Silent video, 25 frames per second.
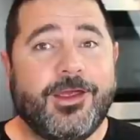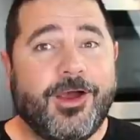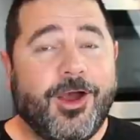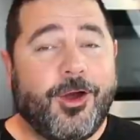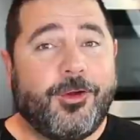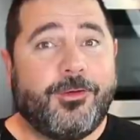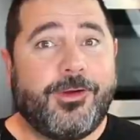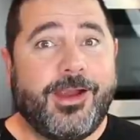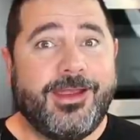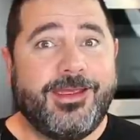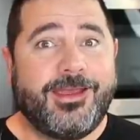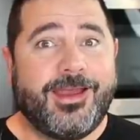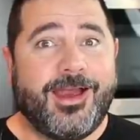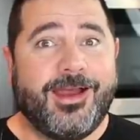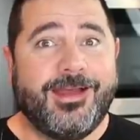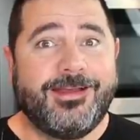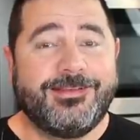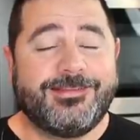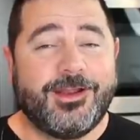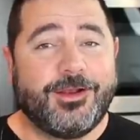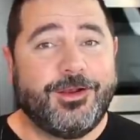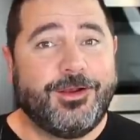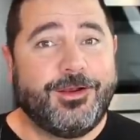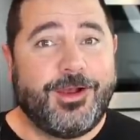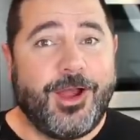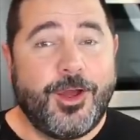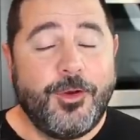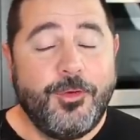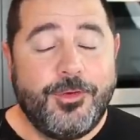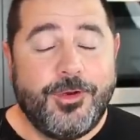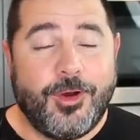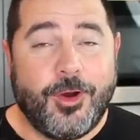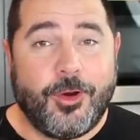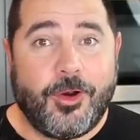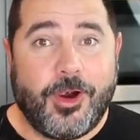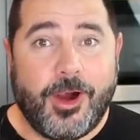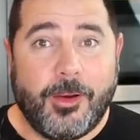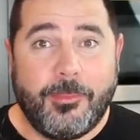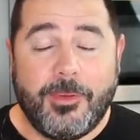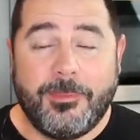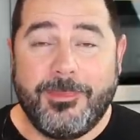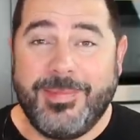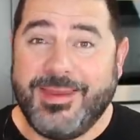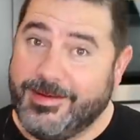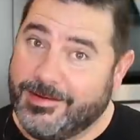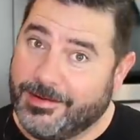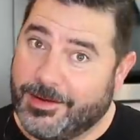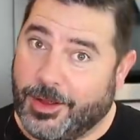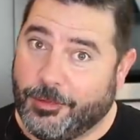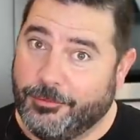All right, guys, low carb
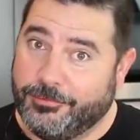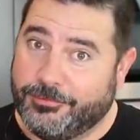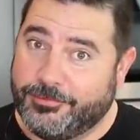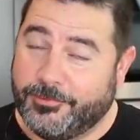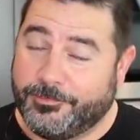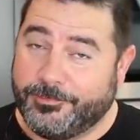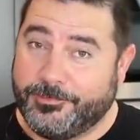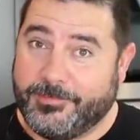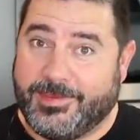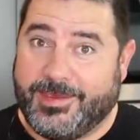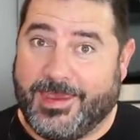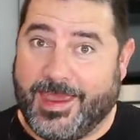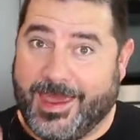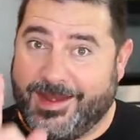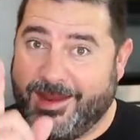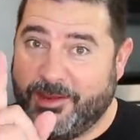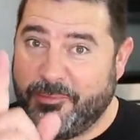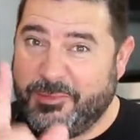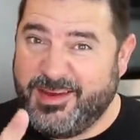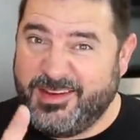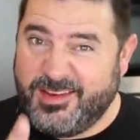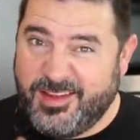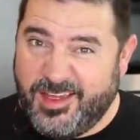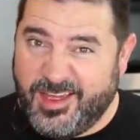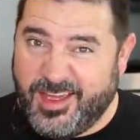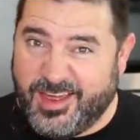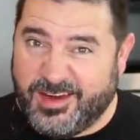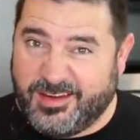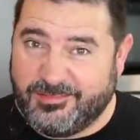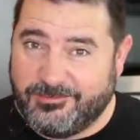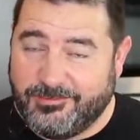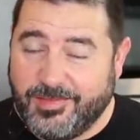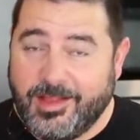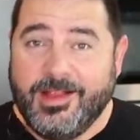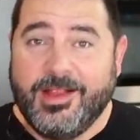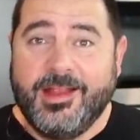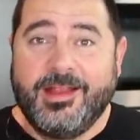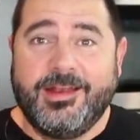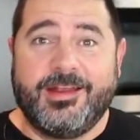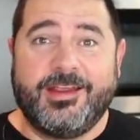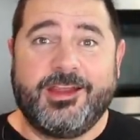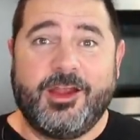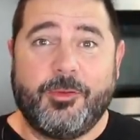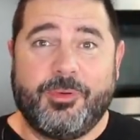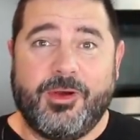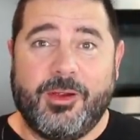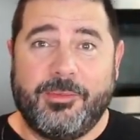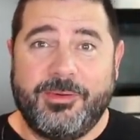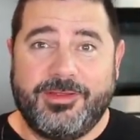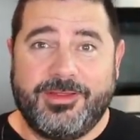meatloaf. Can it be done? Now,
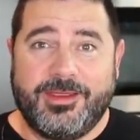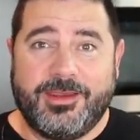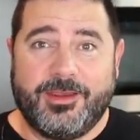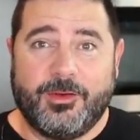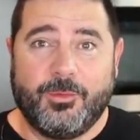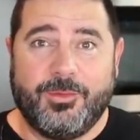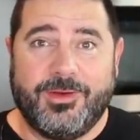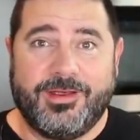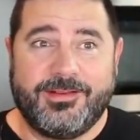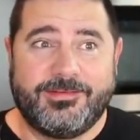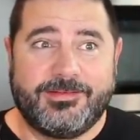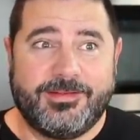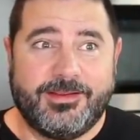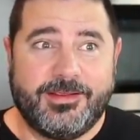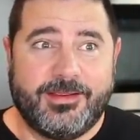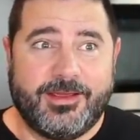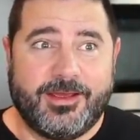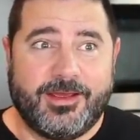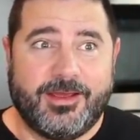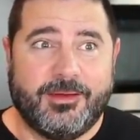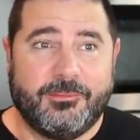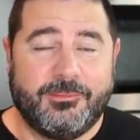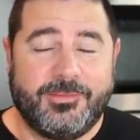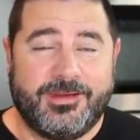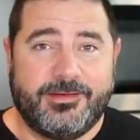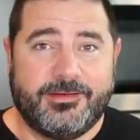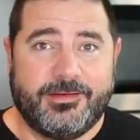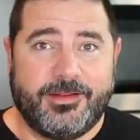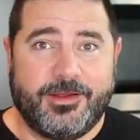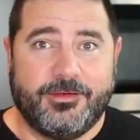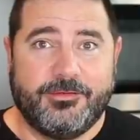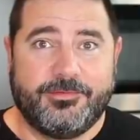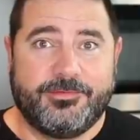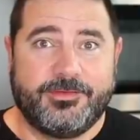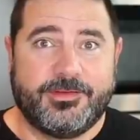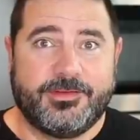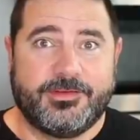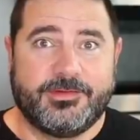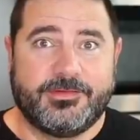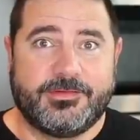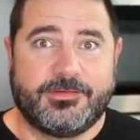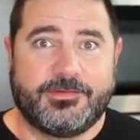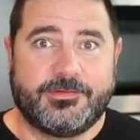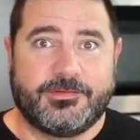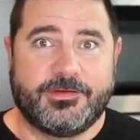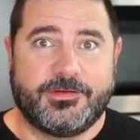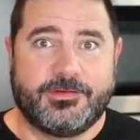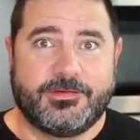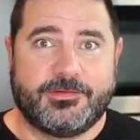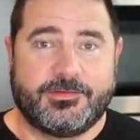you're probably thinking, Wesley, uh, meatloaf is
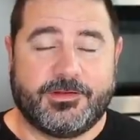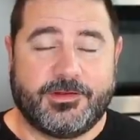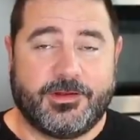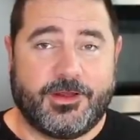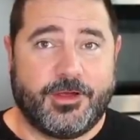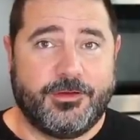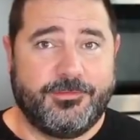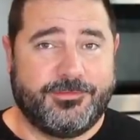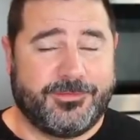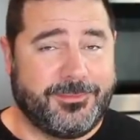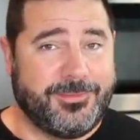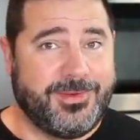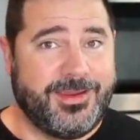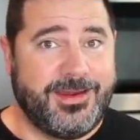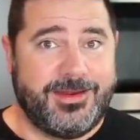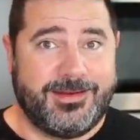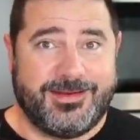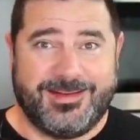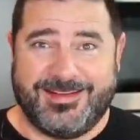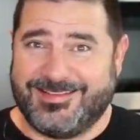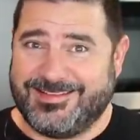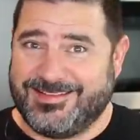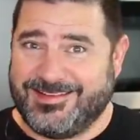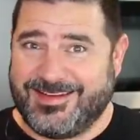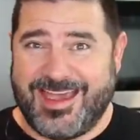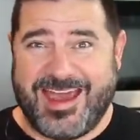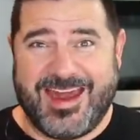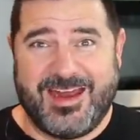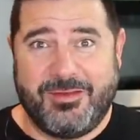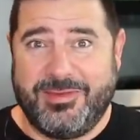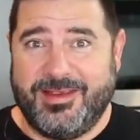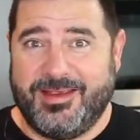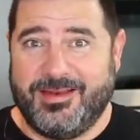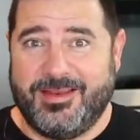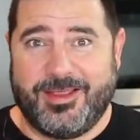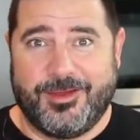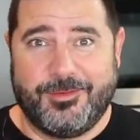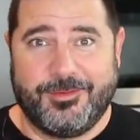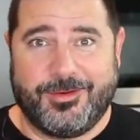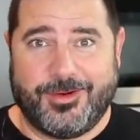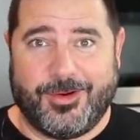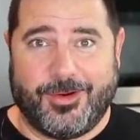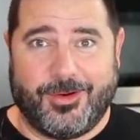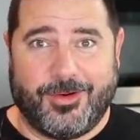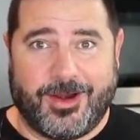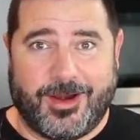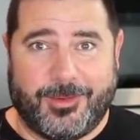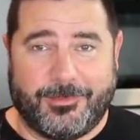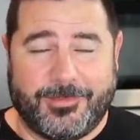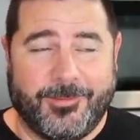just a loaf of meat. It's got to be low
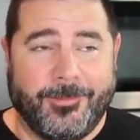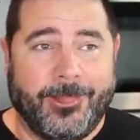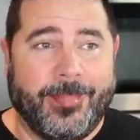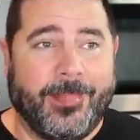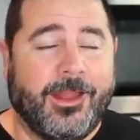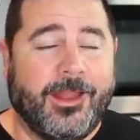carb.